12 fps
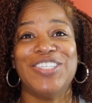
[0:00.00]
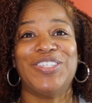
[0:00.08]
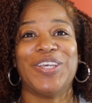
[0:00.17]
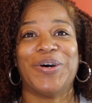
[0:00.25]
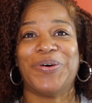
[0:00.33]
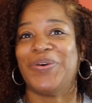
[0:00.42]

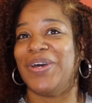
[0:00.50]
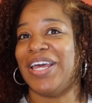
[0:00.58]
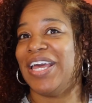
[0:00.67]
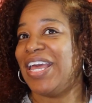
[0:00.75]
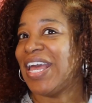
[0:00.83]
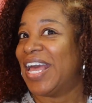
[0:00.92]
So
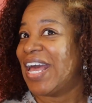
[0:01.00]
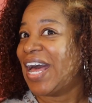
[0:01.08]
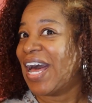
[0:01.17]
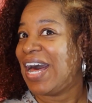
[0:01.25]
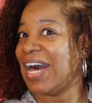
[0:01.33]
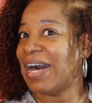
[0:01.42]

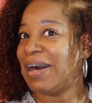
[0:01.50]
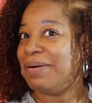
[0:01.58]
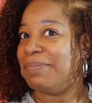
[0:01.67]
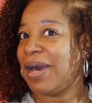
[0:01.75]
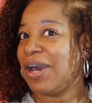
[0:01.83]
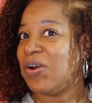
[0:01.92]

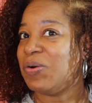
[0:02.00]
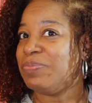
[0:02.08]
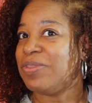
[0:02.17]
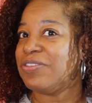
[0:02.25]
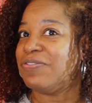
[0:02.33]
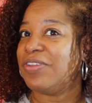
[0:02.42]
I hope
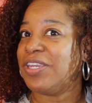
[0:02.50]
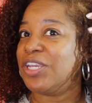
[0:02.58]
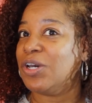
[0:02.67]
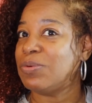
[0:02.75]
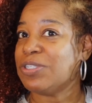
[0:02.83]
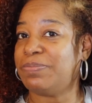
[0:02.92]
this
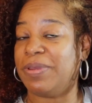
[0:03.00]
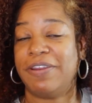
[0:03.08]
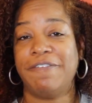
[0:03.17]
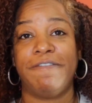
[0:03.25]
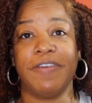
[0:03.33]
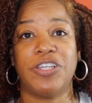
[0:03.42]
video was
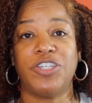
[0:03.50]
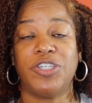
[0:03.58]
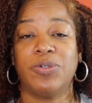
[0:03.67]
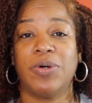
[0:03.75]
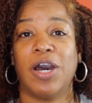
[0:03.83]
beneficial.